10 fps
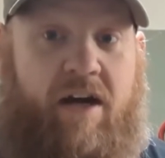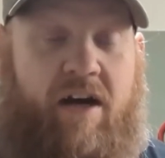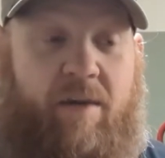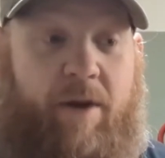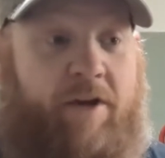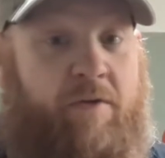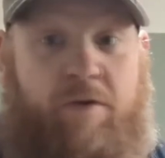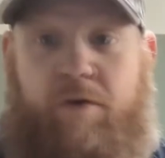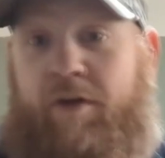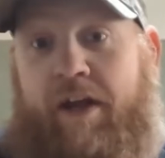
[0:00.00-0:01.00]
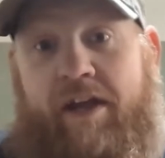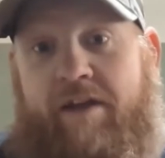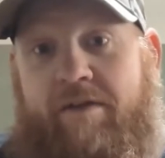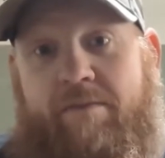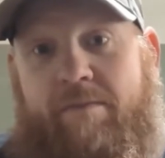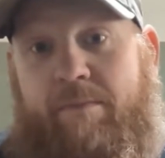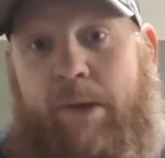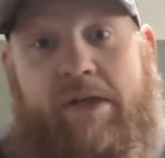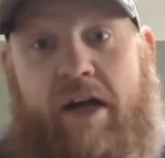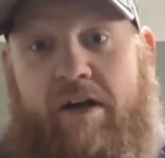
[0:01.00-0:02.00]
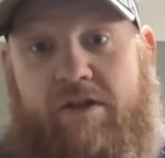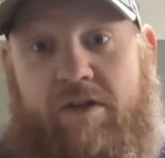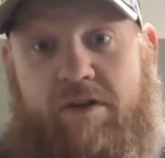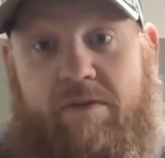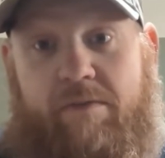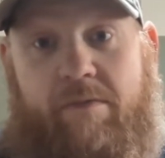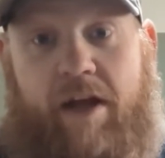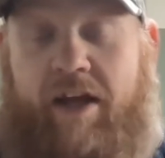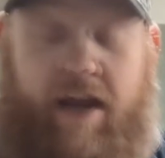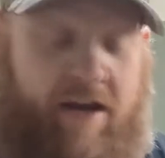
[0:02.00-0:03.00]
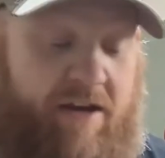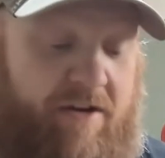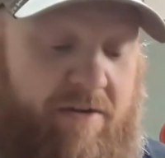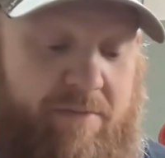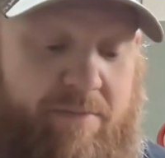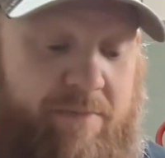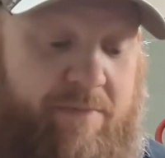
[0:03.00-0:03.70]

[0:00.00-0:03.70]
I don't know that I could put tires on I can't, you know,